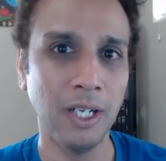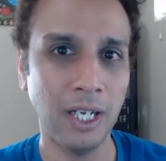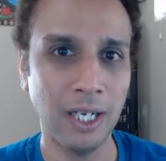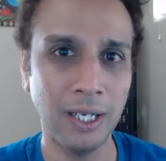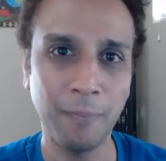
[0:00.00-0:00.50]

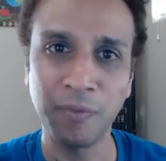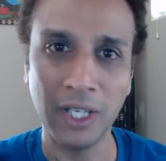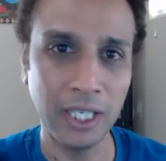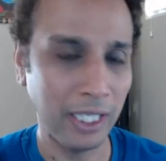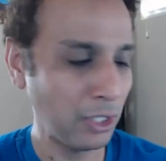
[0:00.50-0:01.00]

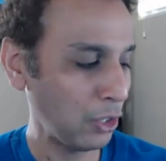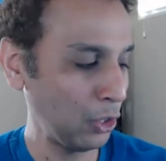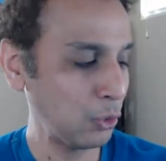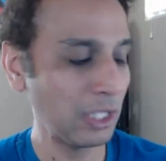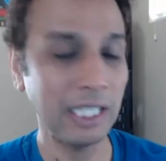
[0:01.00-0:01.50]

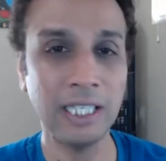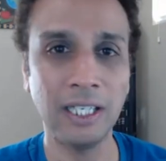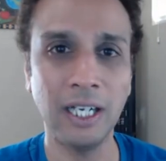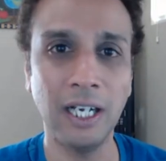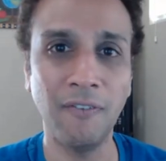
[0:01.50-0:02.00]

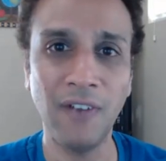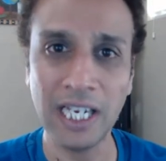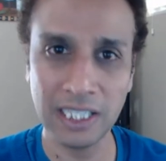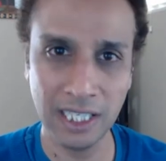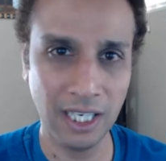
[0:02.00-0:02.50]
using
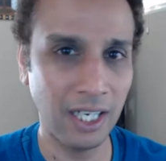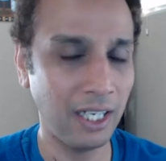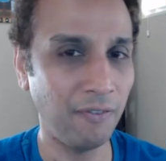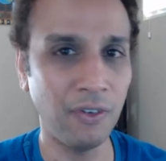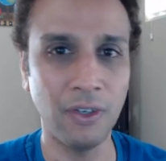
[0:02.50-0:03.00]

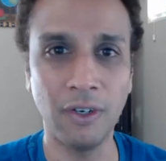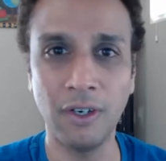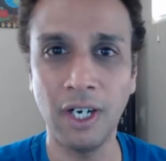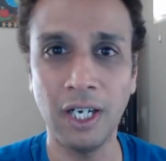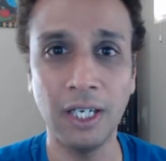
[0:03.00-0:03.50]
fastai
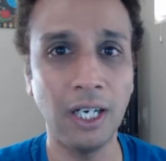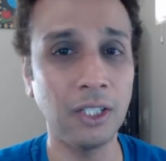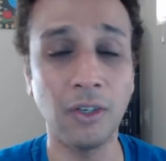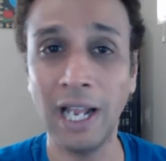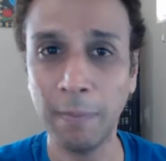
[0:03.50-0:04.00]
for
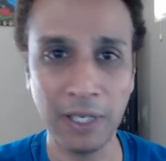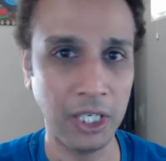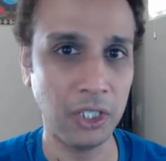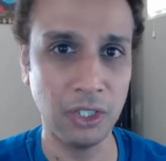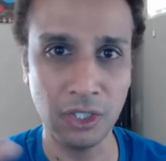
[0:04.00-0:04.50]
other
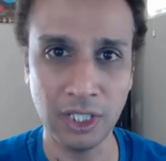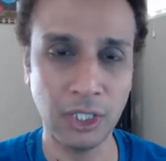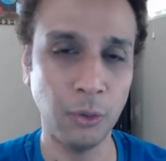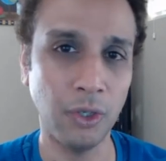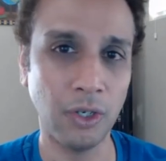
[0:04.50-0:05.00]
applications
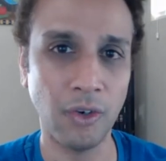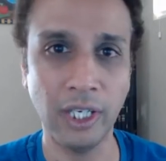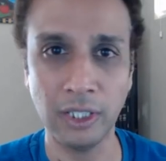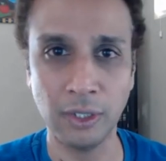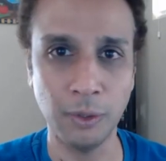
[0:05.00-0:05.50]
that you are
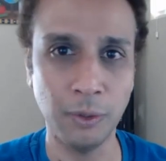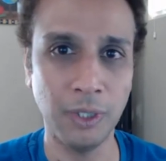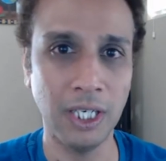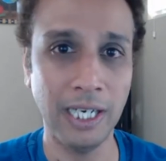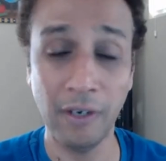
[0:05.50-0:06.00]
trying to
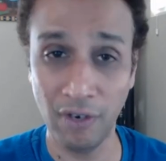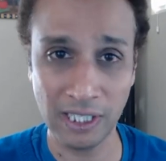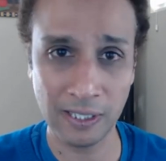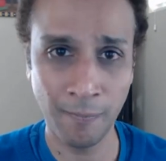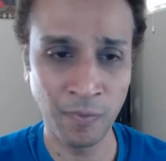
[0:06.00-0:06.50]

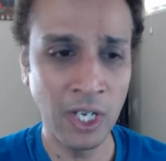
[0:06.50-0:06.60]
address.